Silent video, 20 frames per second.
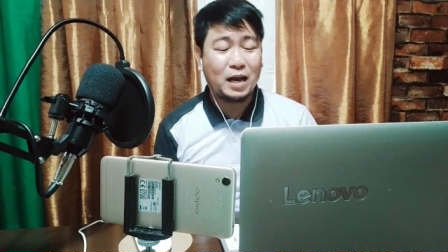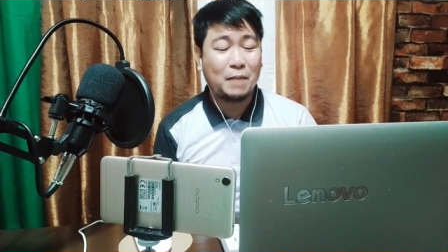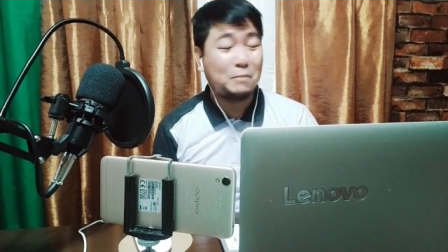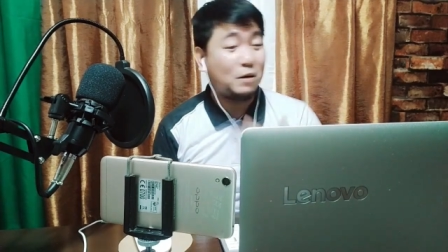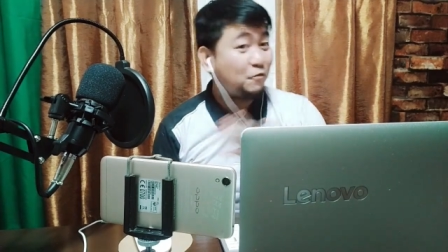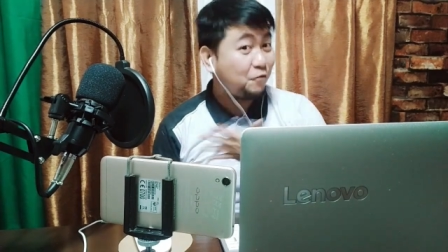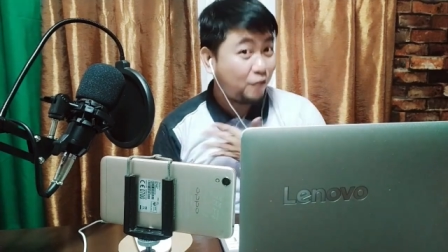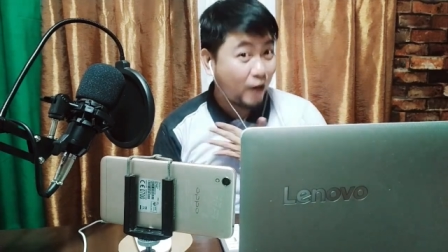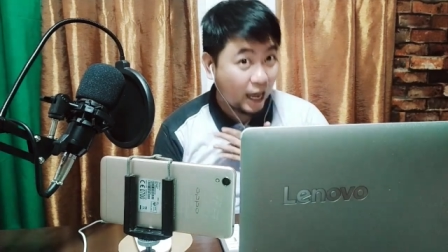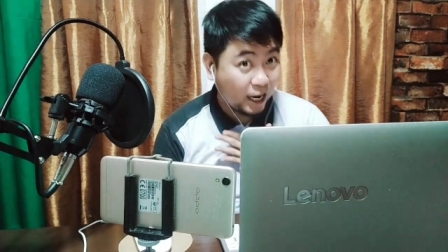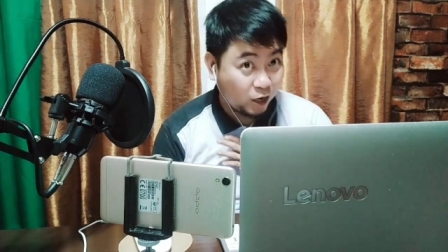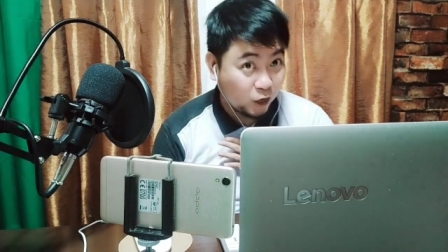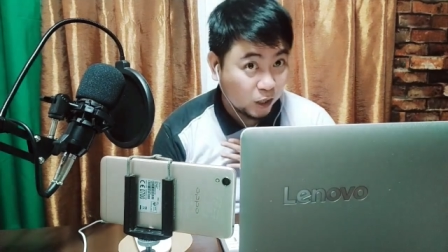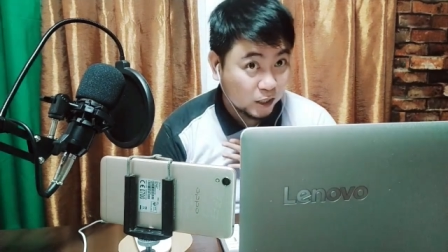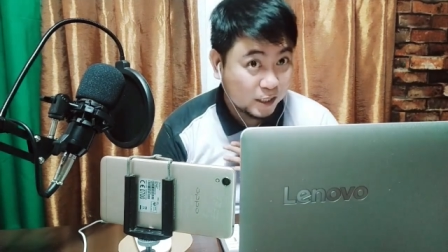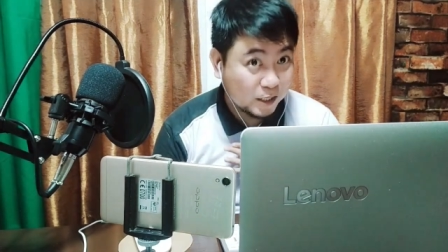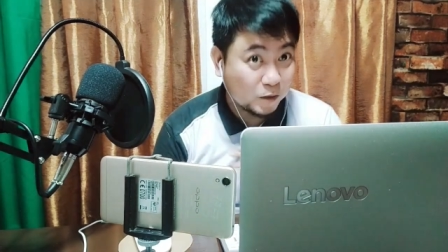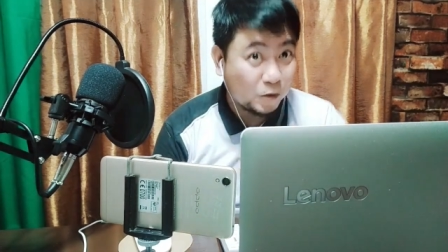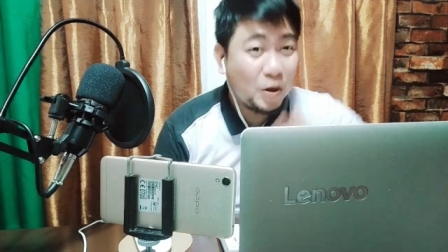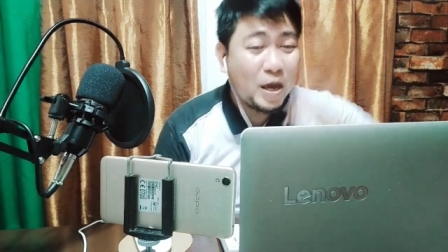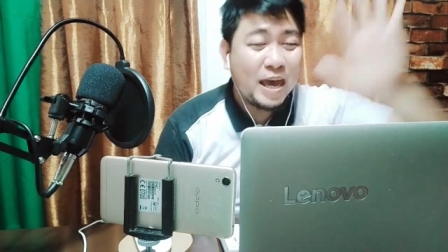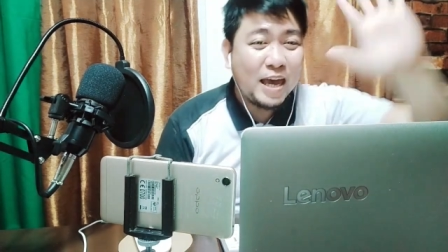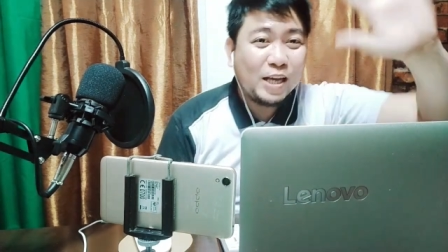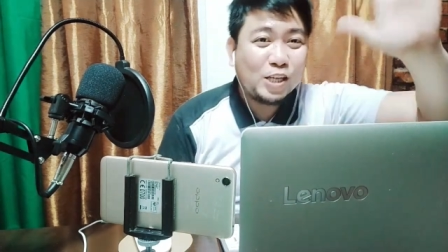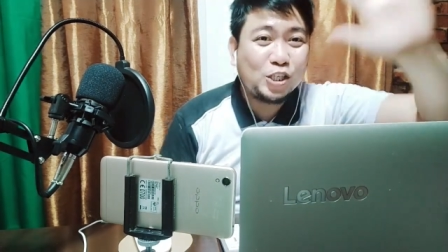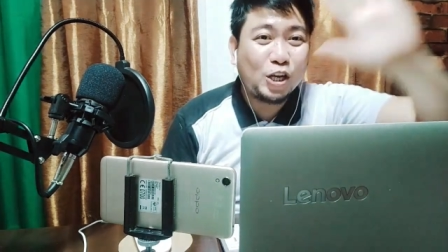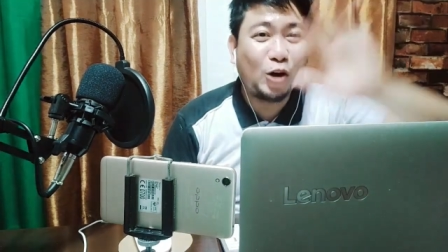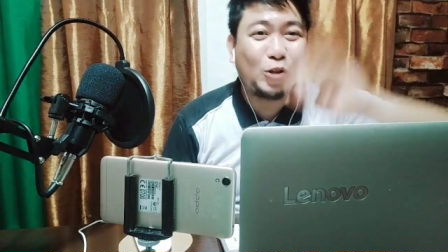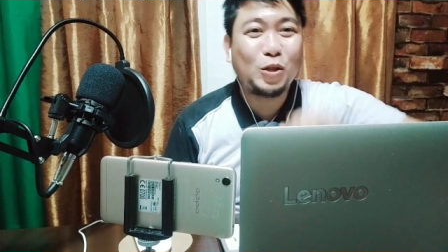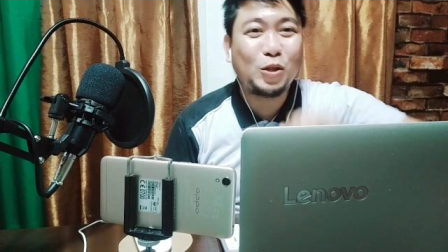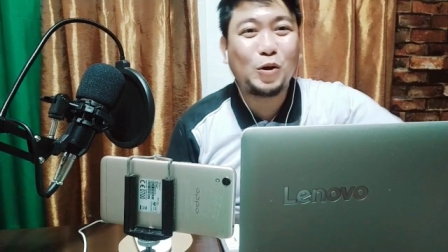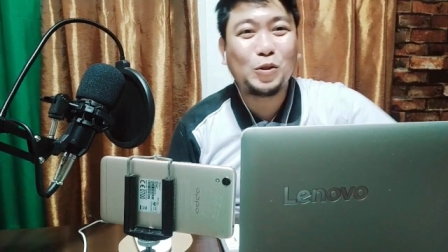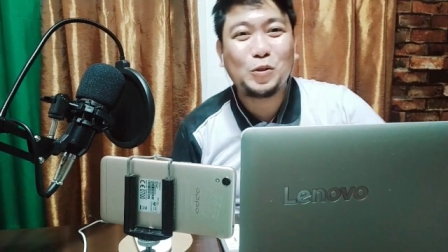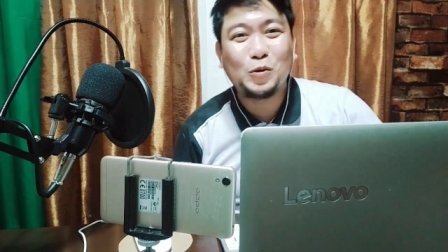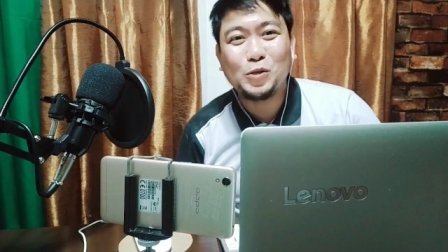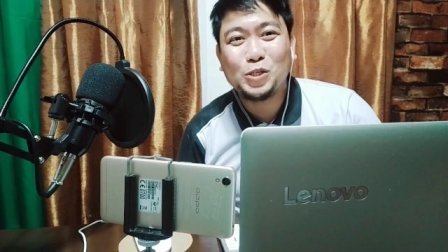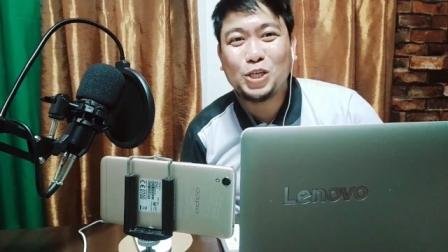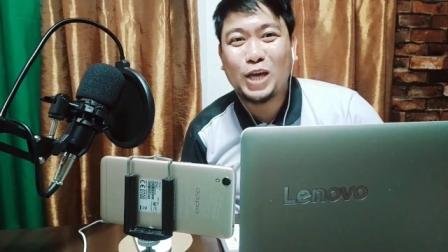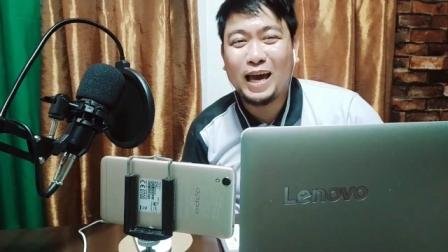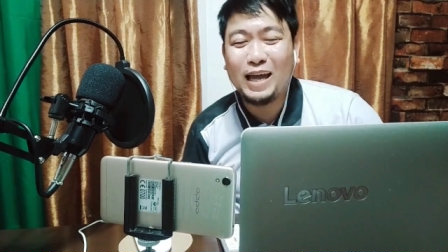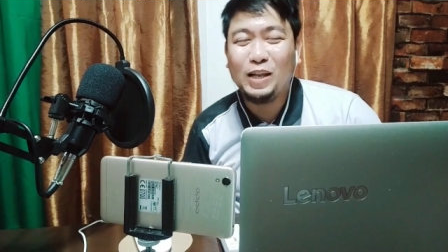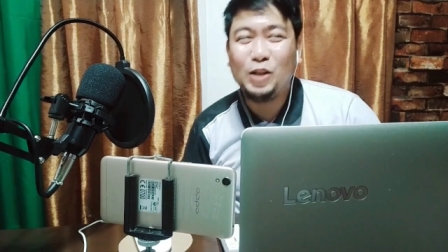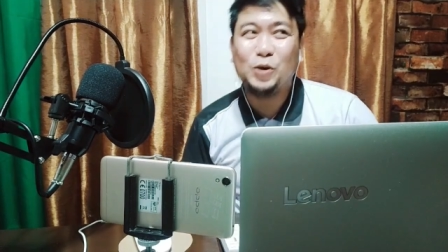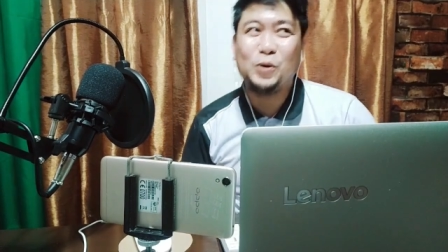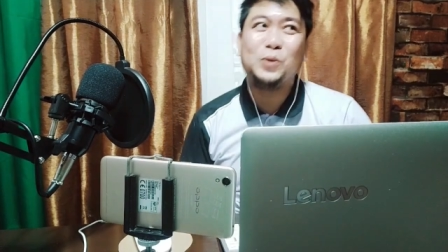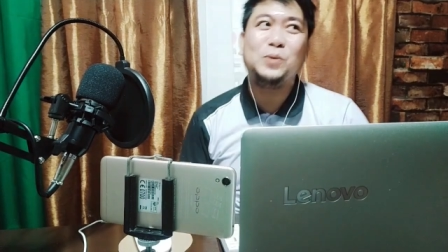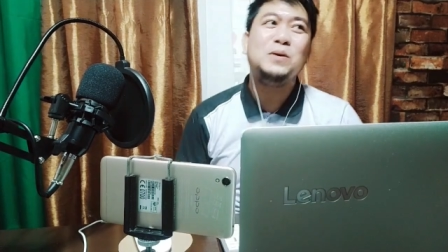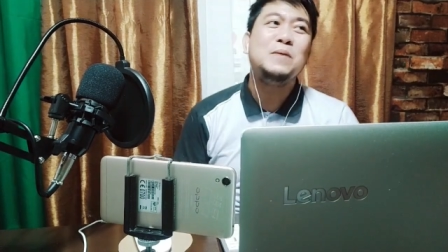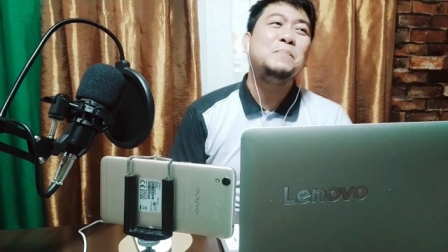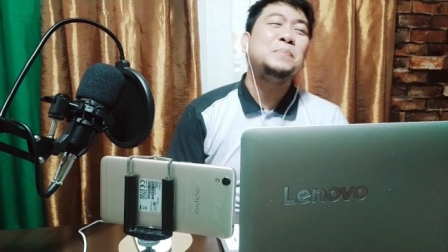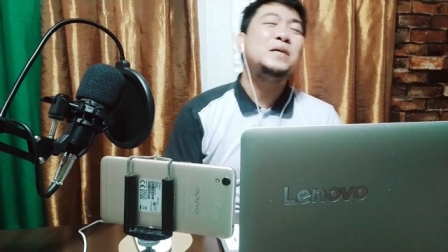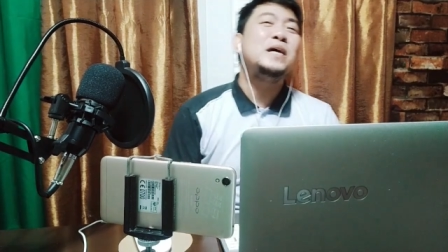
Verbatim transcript: I'm a fan also. Shout out to Shello.